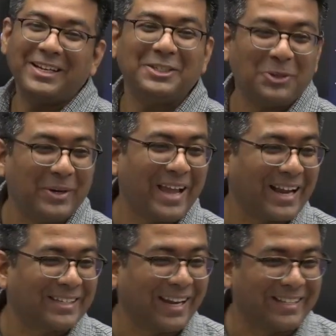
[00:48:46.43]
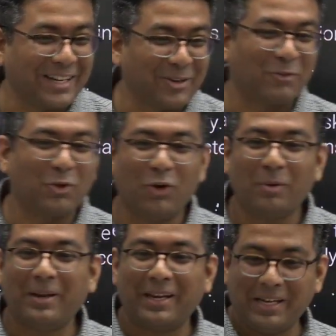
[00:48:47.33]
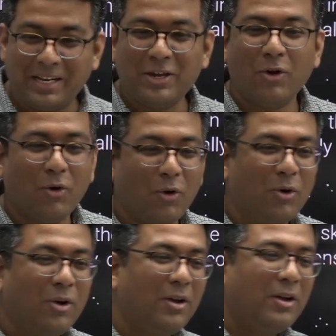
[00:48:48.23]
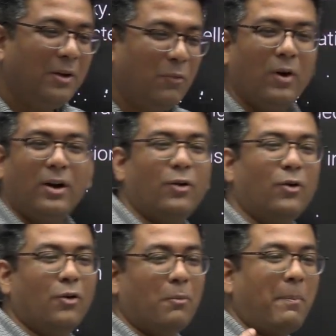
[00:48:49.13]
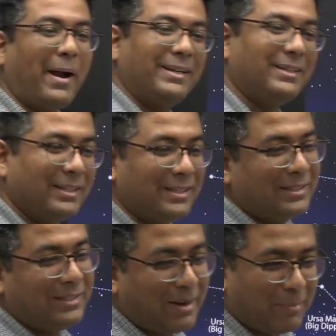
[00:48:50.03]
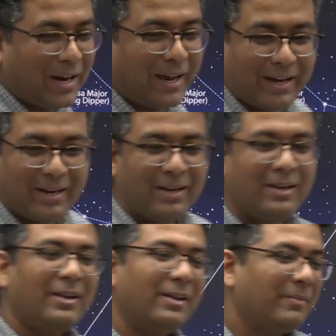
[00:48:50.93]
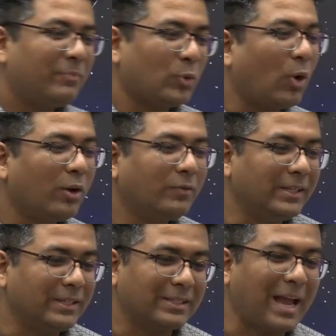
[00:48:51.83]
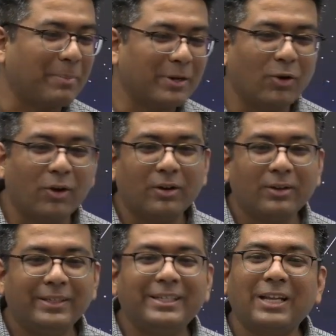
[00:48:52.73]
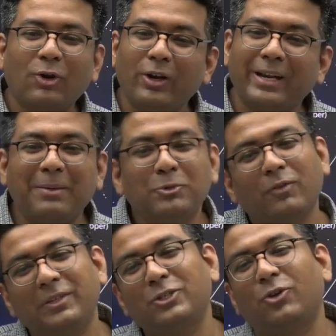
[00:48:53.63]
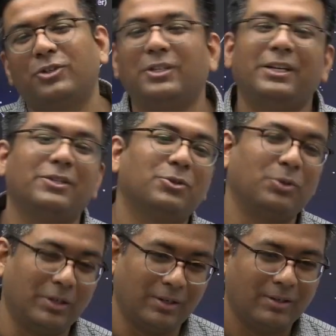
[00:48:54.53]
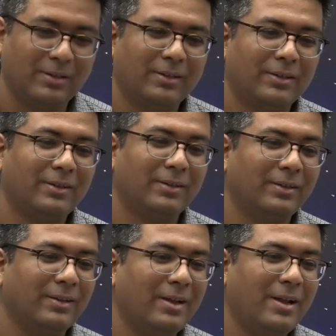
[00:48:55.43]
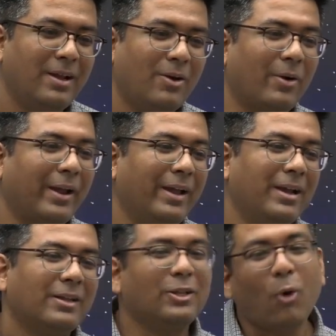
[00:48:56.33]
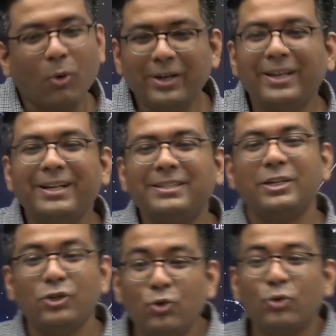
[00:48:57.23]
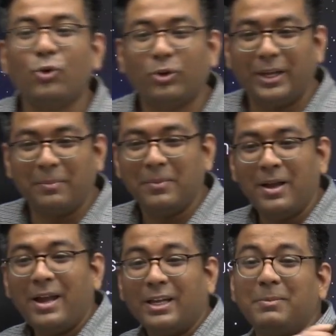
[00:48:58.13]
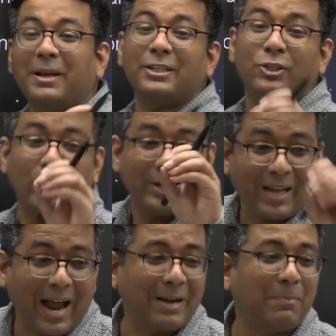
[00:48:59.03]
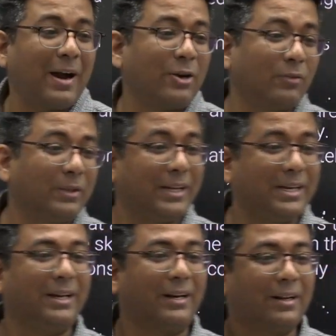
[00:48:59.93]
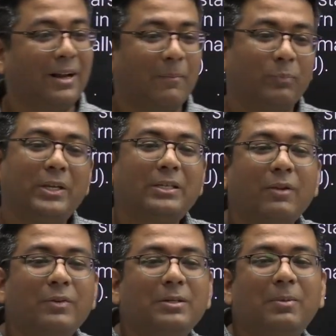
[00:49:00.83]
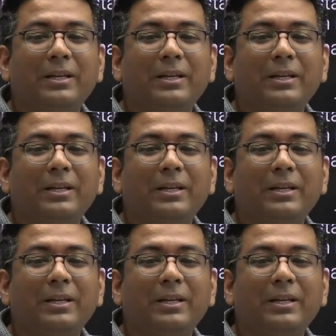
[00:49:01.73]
zodiac signs that you have told me, Leo, Virgo, Pisces, Gemini, all of these, Capricorn, these are all names of these constellations only. Okay, the only reason you know them is because during that part of the year, these are visible in the